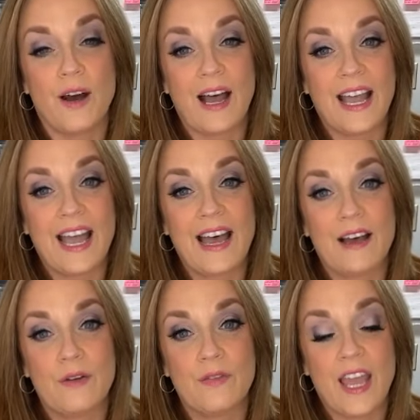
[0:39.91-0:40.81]
I
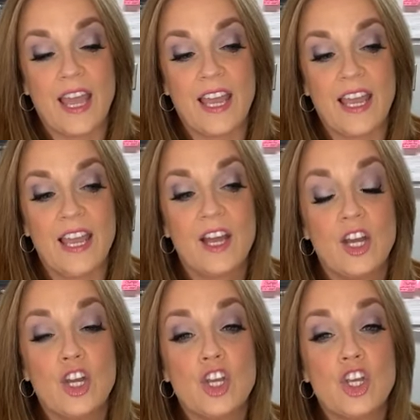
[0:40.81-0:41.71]
have a
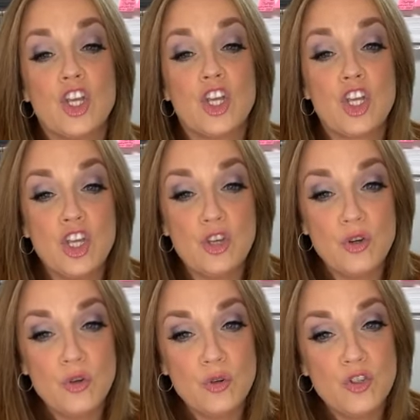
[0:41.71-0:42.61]

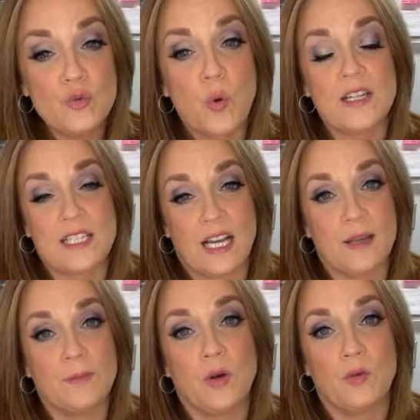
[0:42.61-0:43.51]
huge one
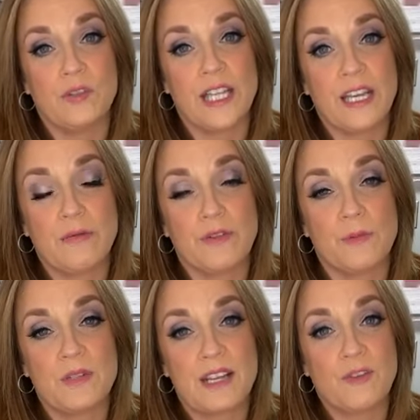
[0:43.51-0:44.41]
time only from
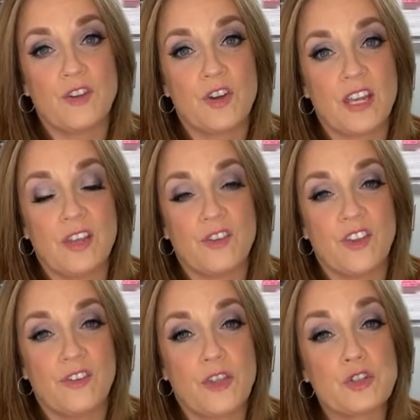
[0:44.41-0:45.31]
David's Cookies.
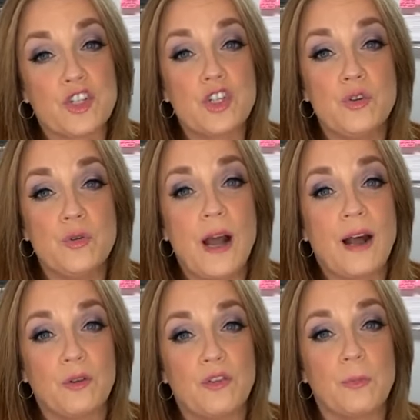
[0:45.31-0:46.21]
It's their 2
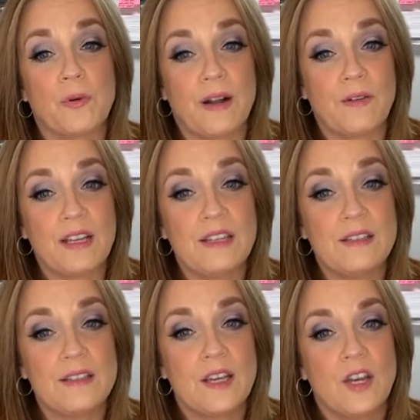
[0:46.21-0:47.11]
ounce
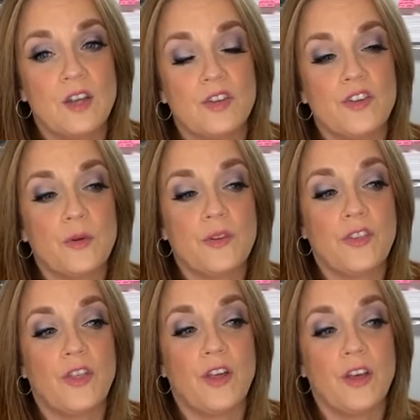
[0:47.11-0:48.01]
brownies. So it's
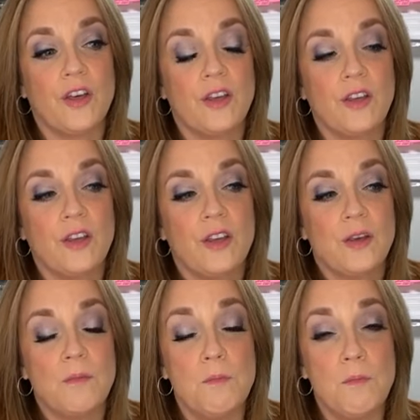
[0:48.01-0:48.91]
the
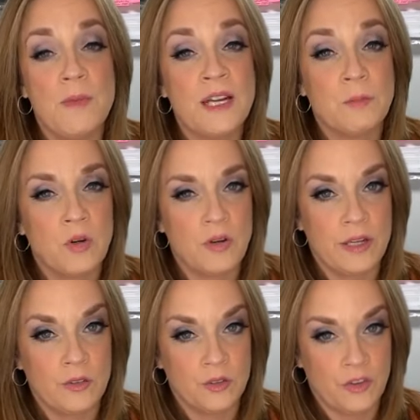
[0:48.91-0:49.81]
minimal
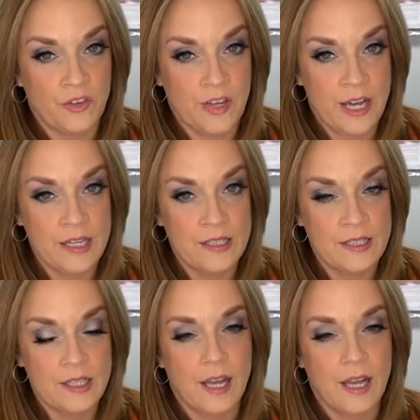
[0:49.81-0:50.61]
guilt size.